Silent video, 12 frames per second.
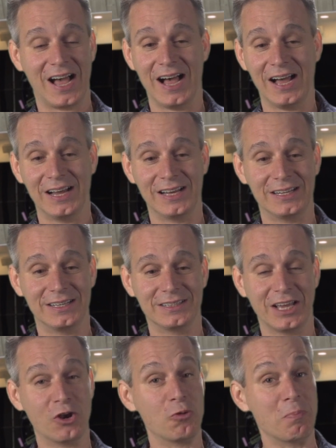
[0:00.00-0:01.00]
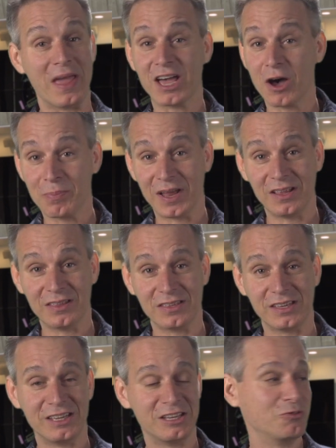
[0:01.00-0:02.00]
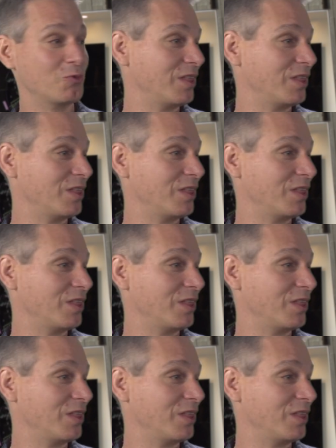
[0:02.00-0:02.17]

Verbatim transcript: Uh, they don't make up anything.